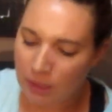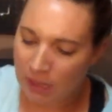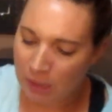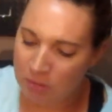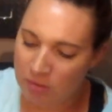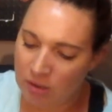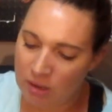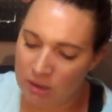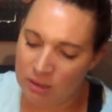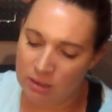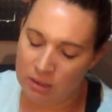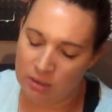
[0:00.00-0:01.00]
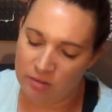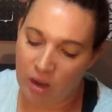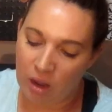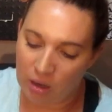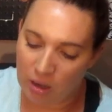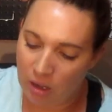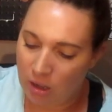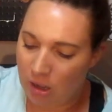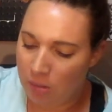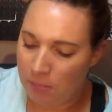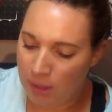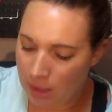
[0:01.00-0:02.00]

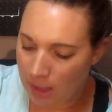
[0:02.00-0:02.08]
Amazon.com